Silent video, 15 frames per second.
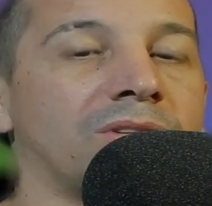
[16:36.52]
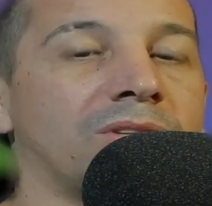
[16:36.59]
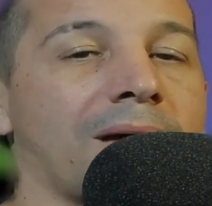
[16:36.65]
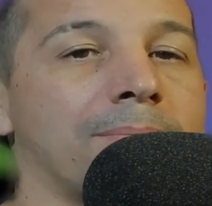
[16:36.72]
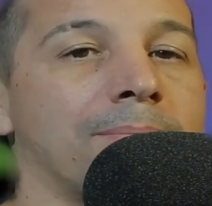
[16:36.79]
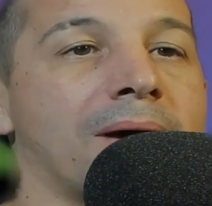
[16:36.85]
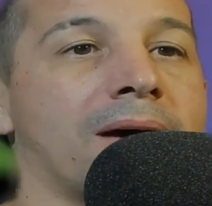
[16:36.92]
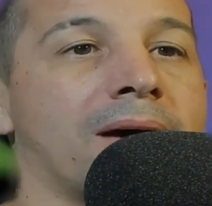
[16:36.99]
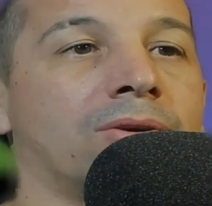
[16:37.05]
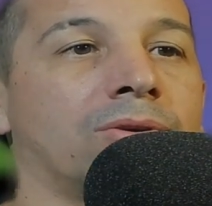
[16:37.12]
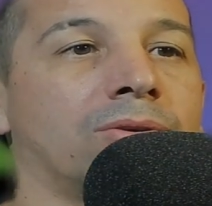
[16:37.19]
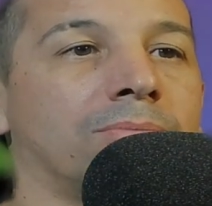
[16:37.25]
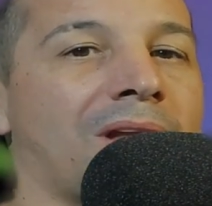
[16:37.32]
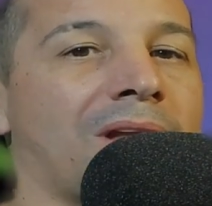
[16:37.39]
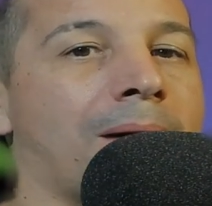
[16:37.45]
that matter,
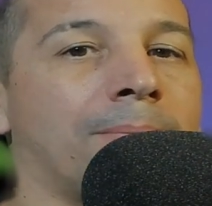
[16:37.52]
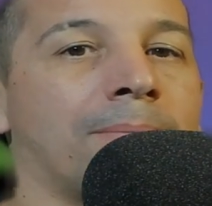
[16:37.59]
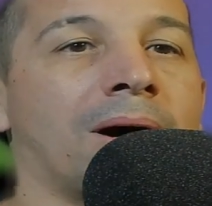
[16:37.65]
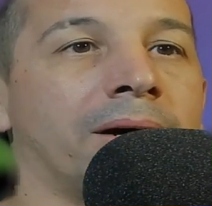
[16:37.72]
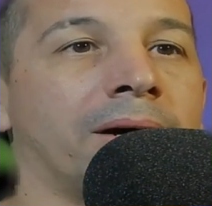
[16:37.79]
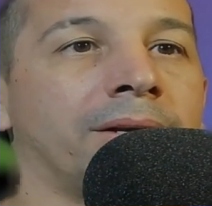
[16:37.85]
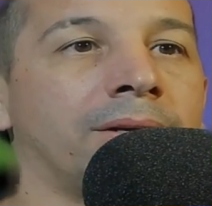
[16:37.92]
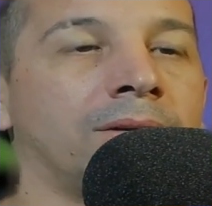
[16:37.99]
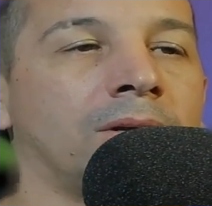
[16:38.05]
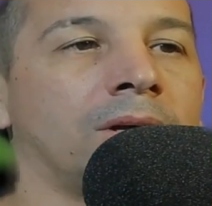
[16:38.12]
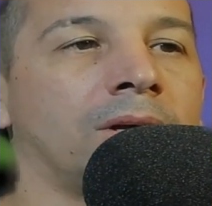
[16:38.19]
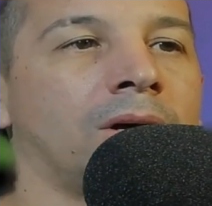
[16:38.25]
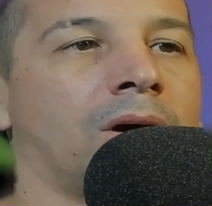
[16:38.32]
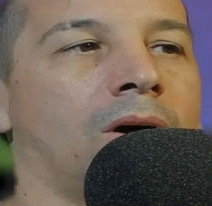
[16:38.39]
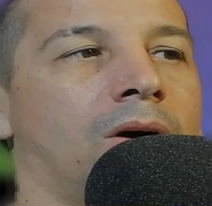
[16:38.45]
not mine.
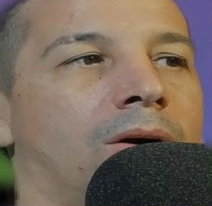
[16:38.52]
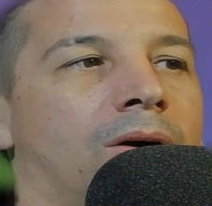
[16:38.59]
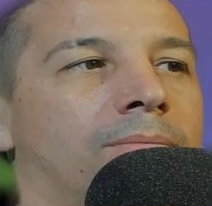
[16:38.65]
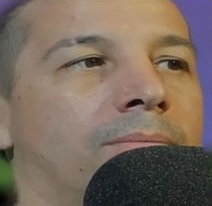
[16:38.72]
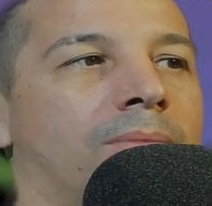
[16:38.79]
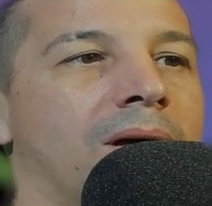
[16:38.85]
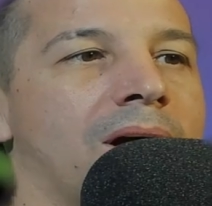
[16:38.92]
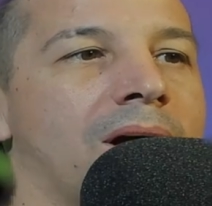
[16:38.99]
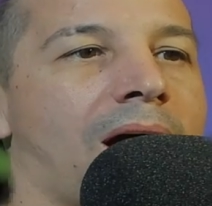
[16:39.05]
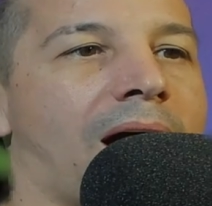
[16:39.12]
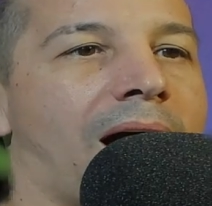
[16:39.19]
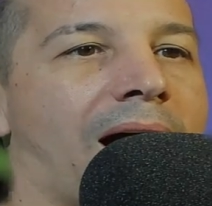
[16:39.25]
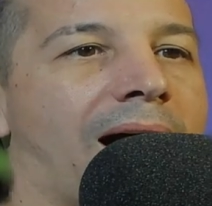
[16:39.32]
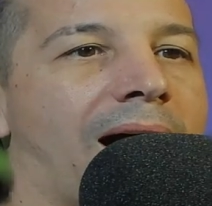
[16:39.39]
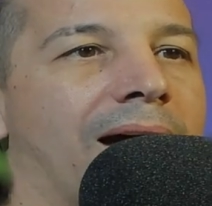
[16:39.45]

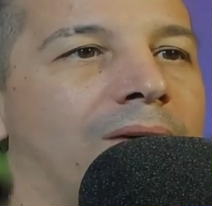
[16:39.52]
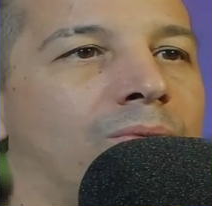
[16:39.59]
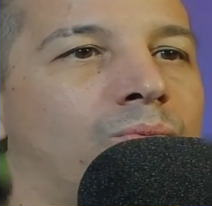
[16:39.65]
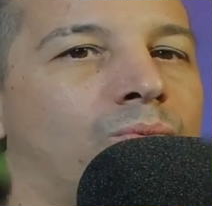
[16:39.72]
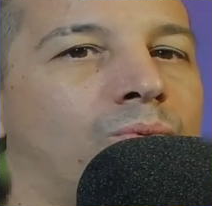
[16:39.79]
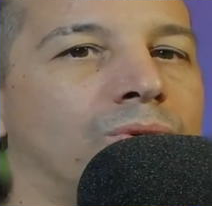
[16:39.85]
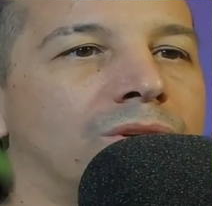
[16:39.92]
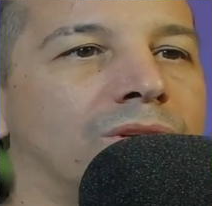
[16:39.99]
I would